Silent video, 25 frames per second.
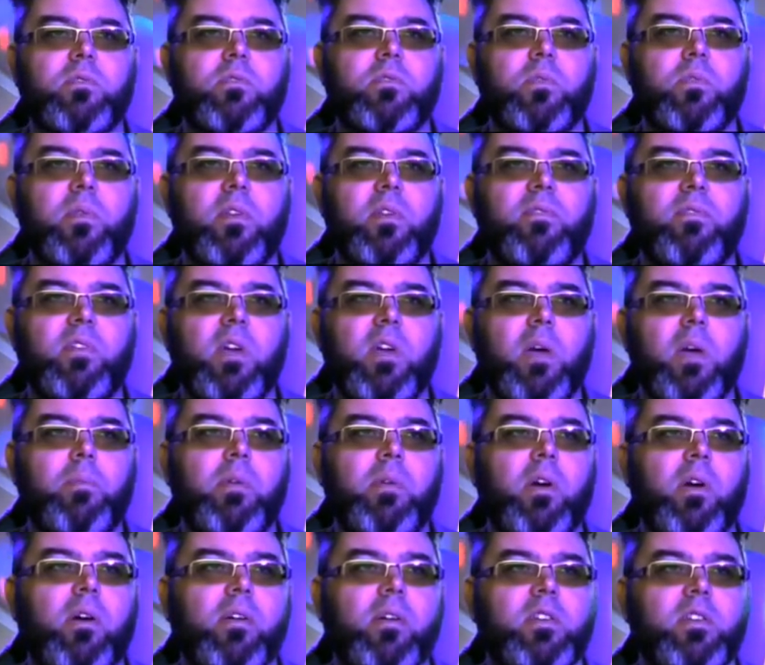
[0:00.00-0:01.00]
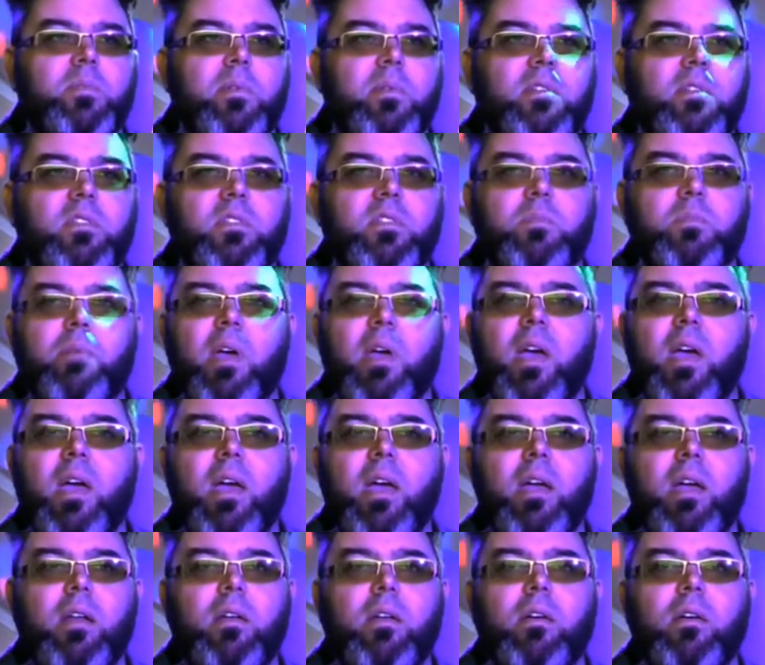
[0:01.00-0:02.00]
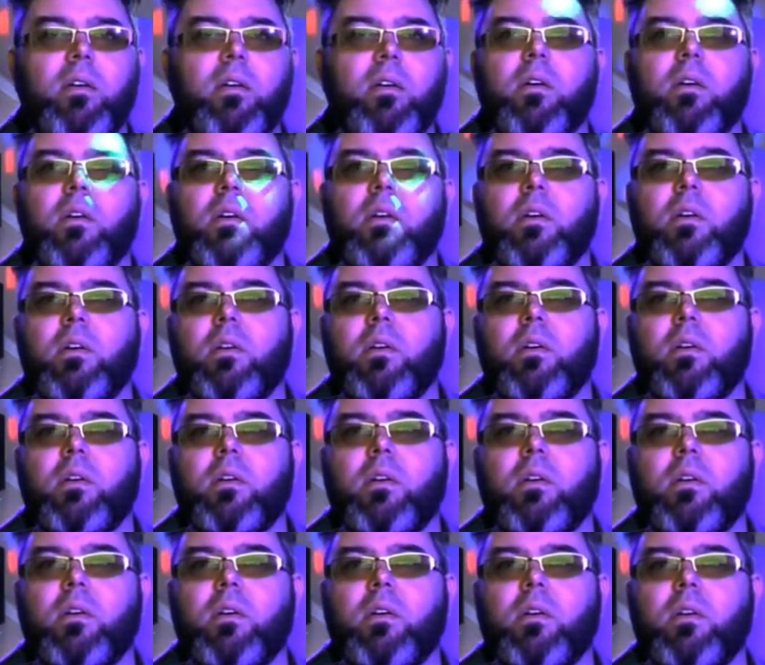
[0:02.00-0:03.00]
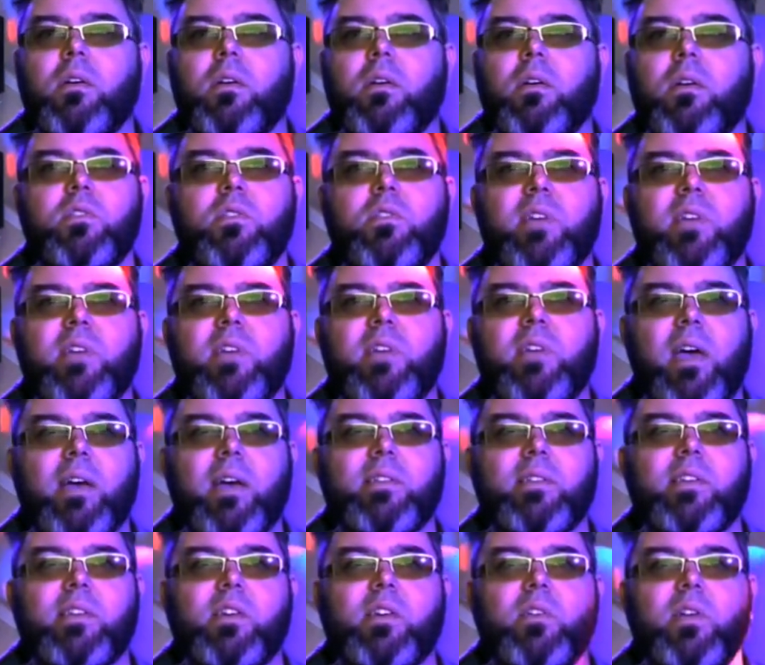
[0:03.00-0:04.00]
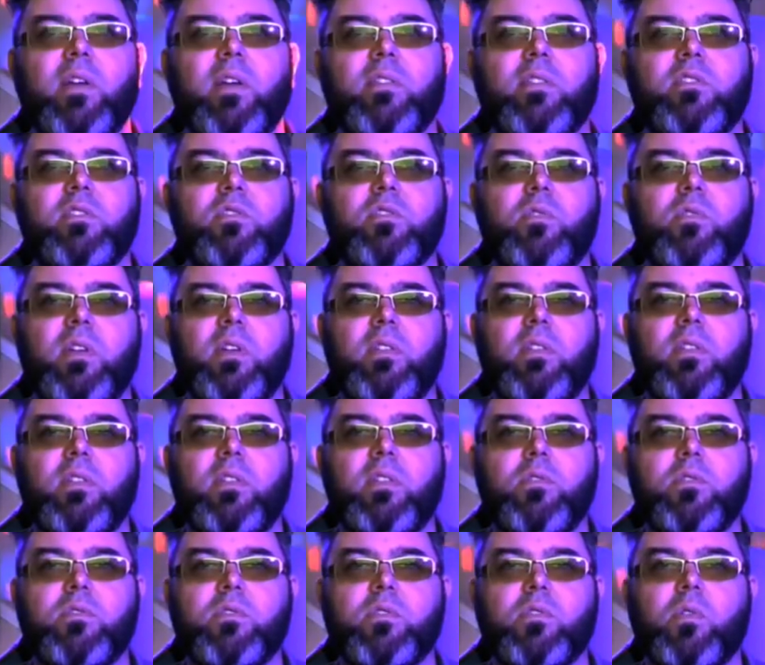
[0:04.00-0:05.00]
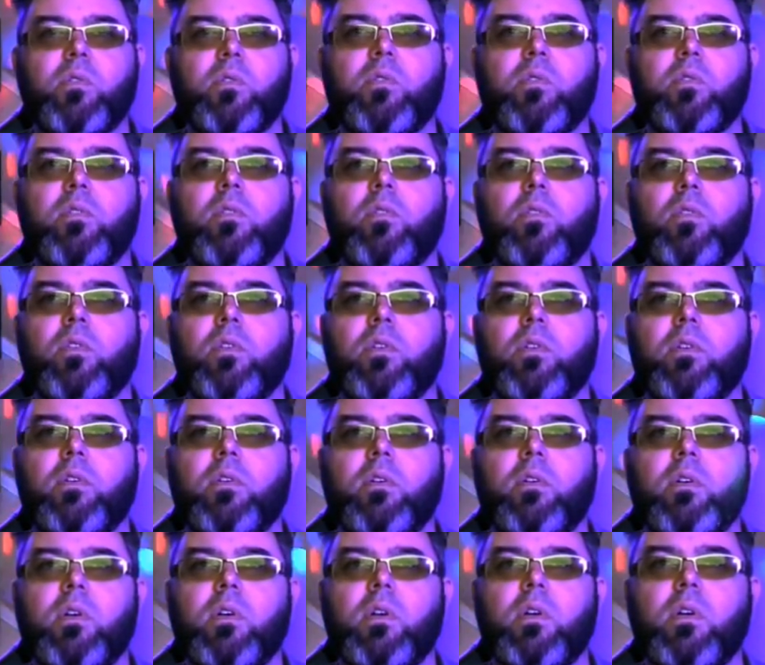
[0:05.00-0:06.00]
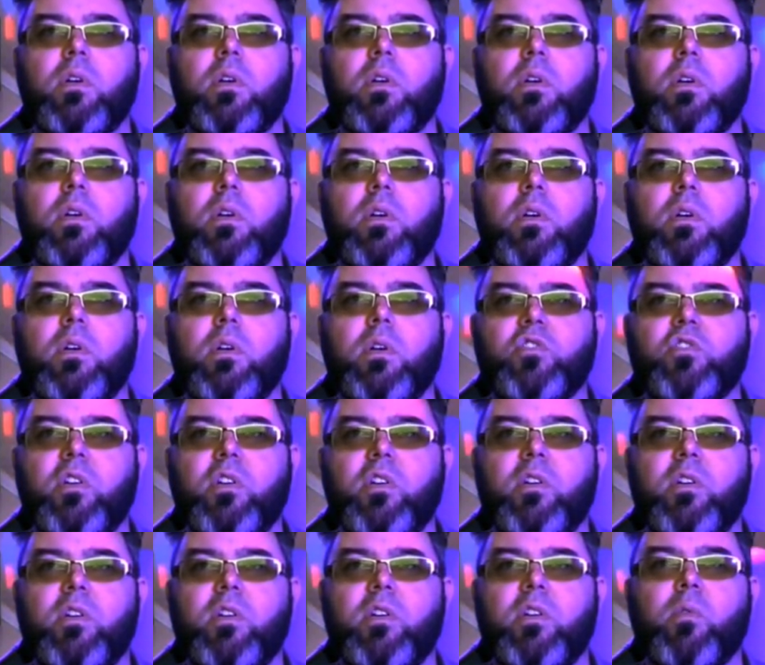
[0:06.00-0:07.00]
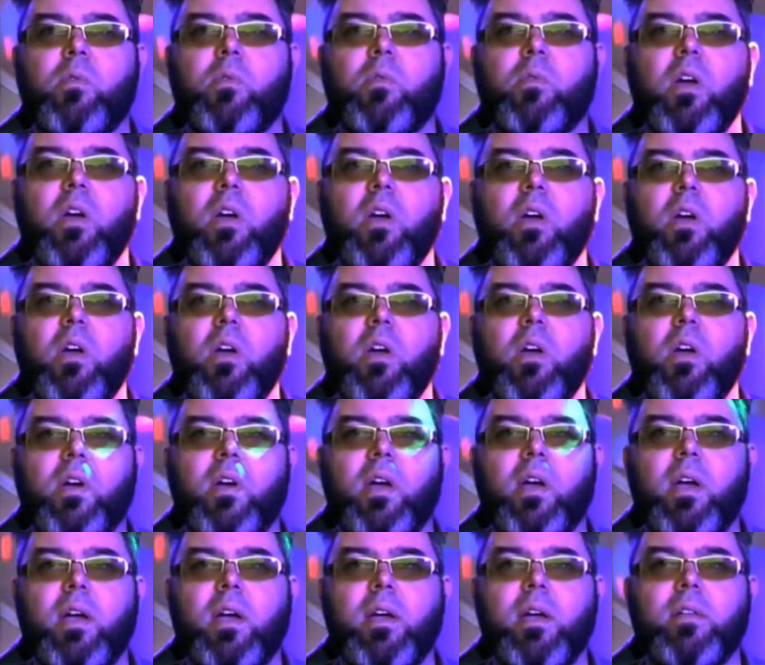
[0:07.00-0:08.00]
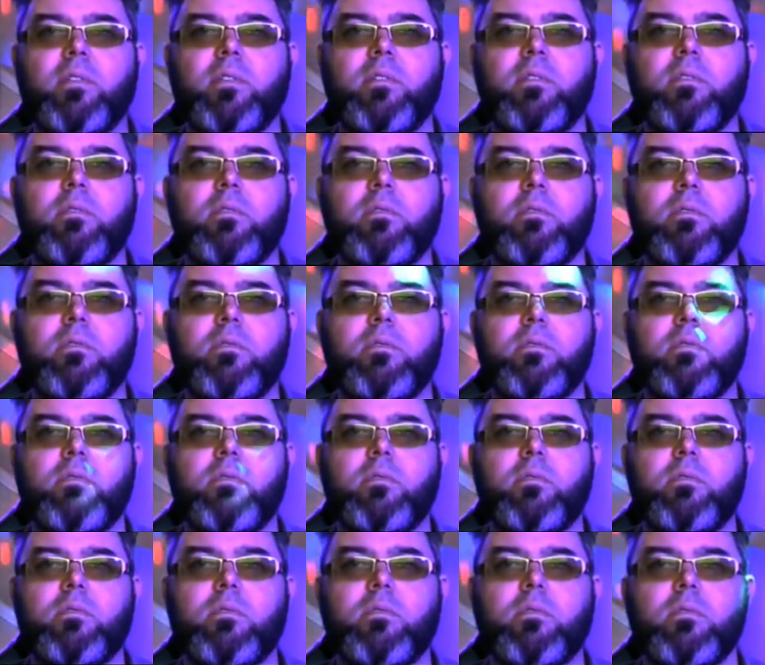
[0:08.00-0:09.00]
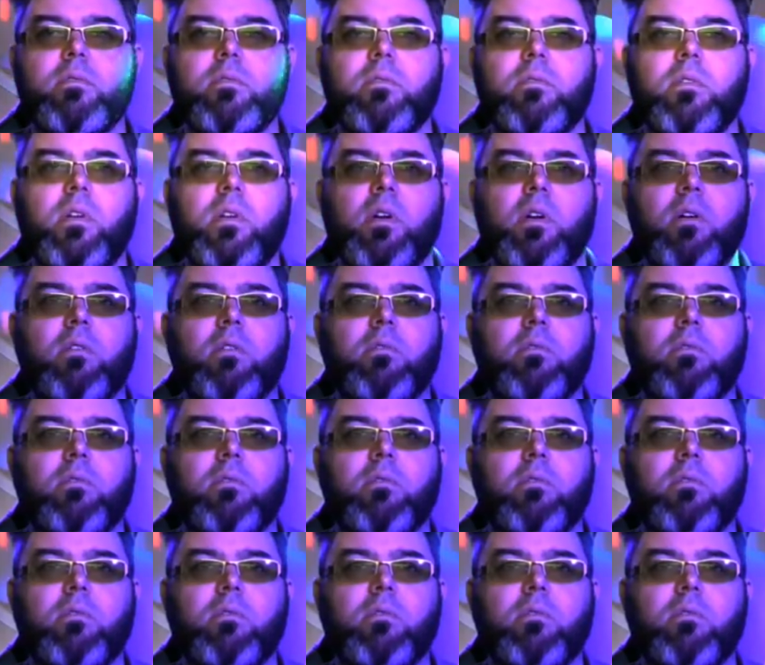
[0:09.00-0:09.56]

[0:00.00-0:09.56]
to win a VIP all expenses paid. So this is news. As I go down the screen, the news is older and older. Electroneum network upgrade. You know,